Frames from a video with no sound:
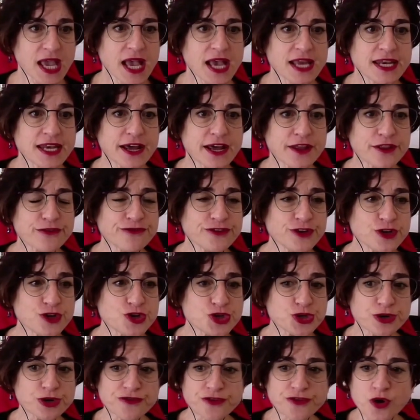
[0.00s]
Now, the
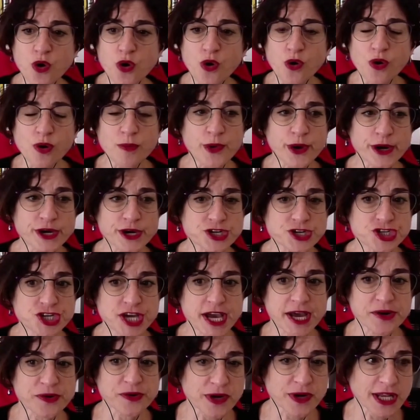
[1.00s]
future of coal more
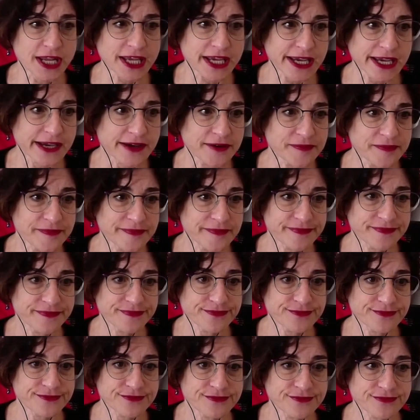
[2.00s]
generally.
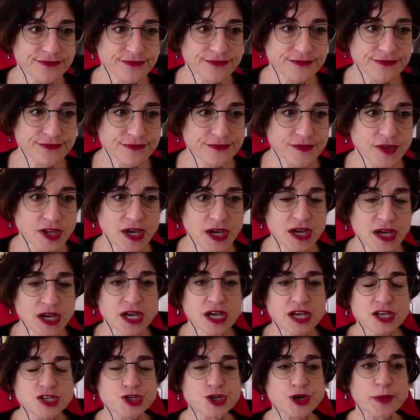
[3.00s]

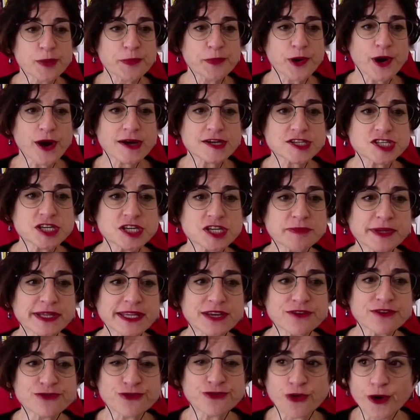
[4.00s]
So
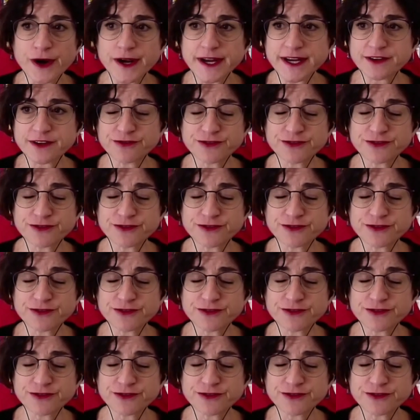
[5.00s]
approximately 40 to